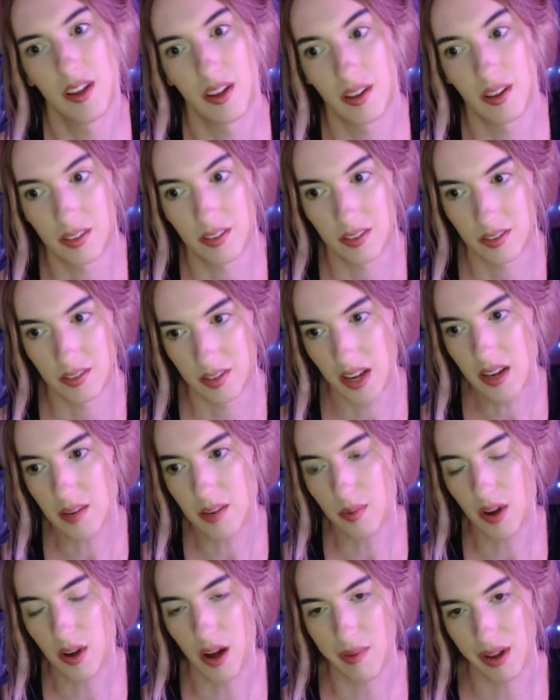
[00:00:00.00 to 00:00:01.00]

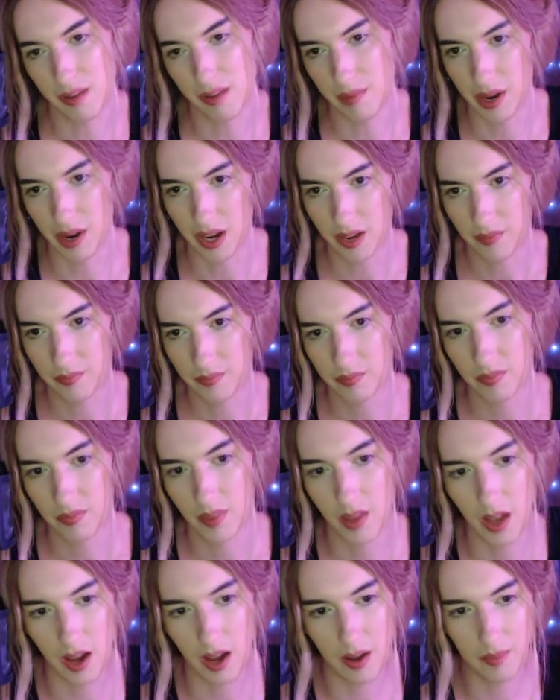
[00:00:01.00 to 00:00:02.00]
stand-up comic might.
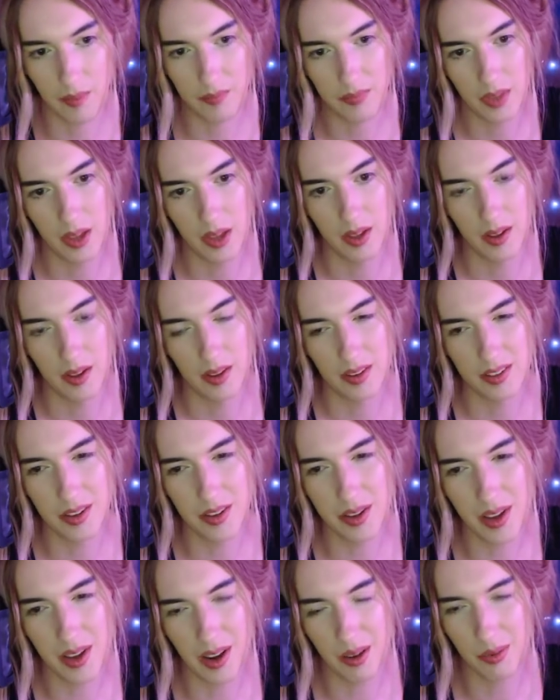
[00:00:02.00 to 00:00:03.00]
So
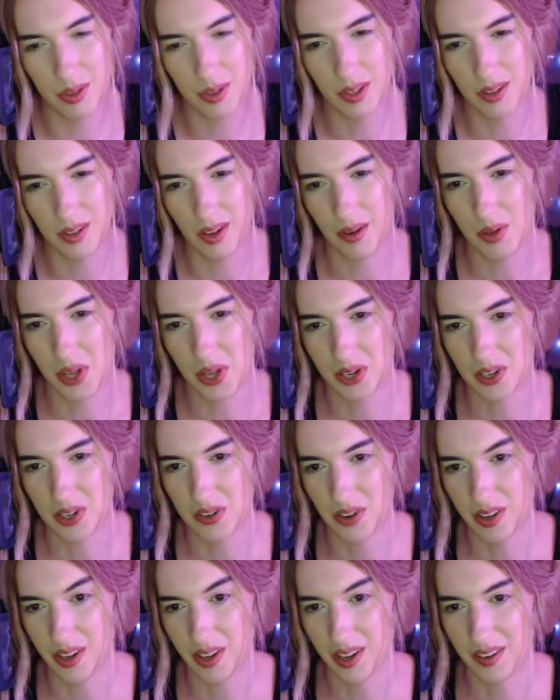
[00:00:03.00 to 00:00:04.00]
yeah, I would like to
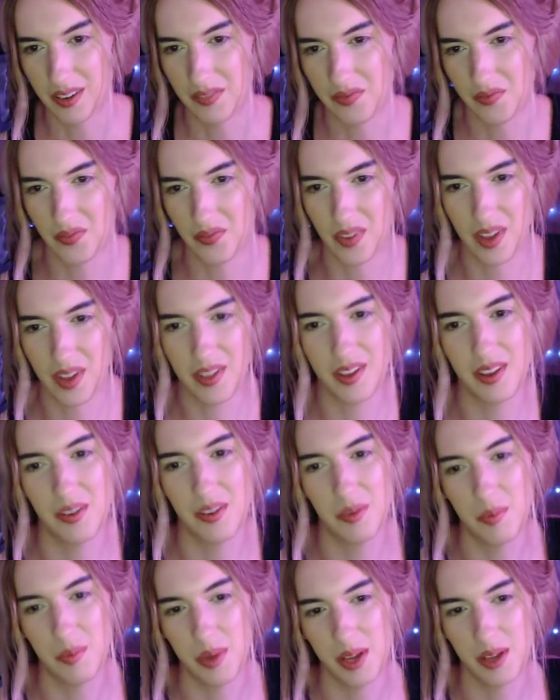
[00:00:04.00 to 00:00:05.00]
try that. I think it
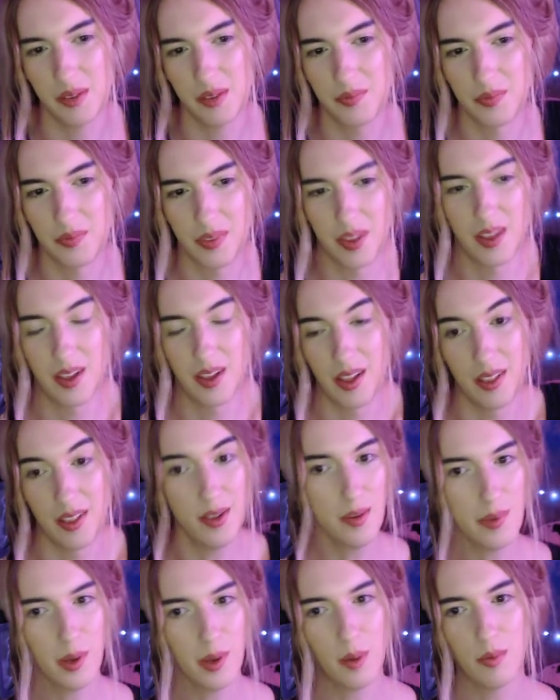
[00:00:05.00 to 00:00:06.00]

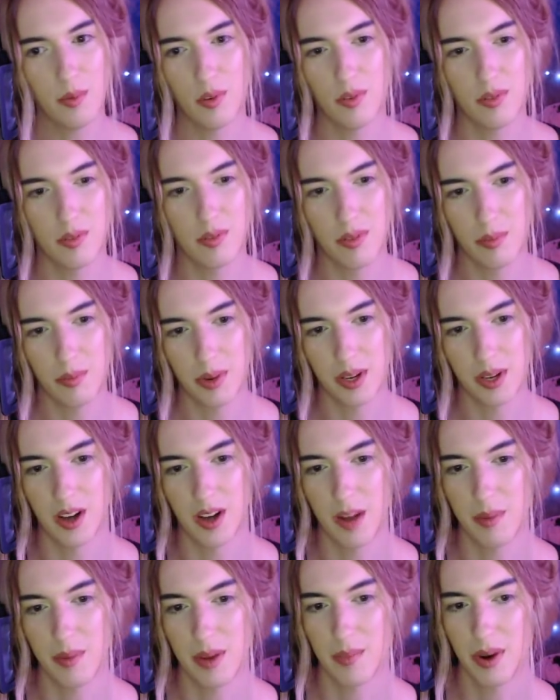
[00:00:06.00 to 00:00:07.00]
would be helpful for my
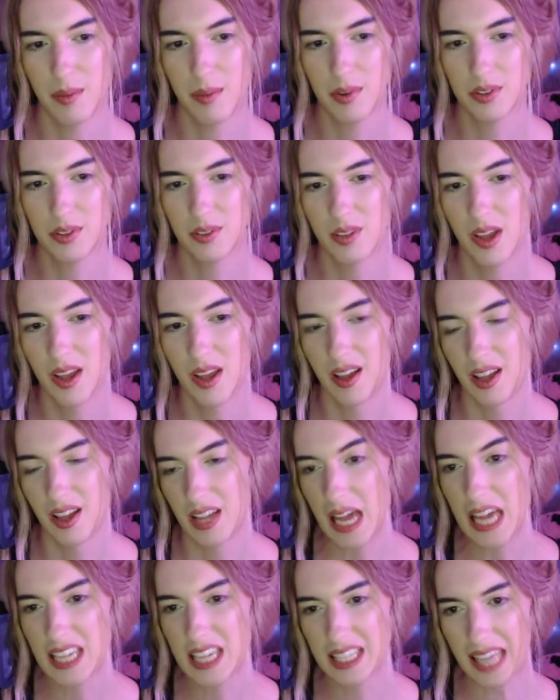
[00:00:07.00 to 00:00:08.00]
comedy, but I'm also
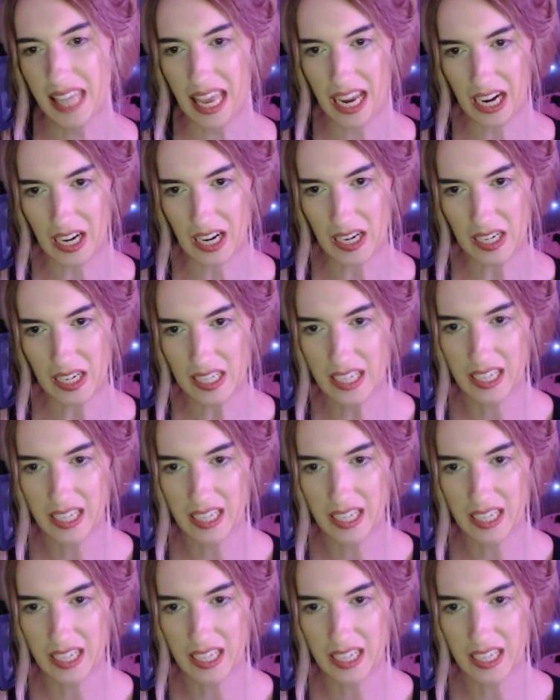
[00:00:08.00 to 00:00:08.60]
scared.